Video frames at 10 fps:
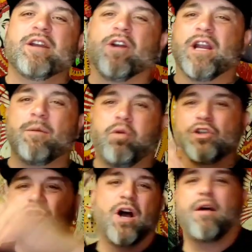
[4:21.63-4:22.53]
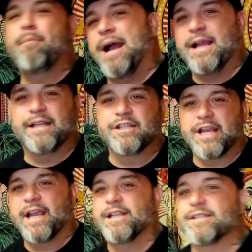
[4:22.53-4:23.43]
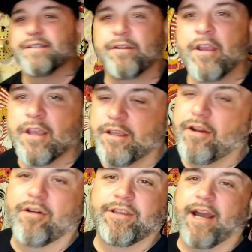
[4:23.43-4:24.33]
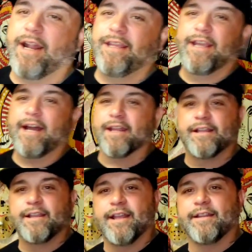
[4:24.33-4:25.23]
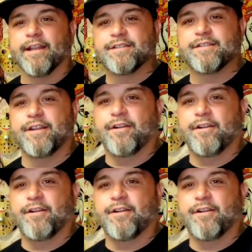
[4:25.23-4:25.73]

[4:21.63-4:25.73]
we're going to put you all back in chains and, yada, yada.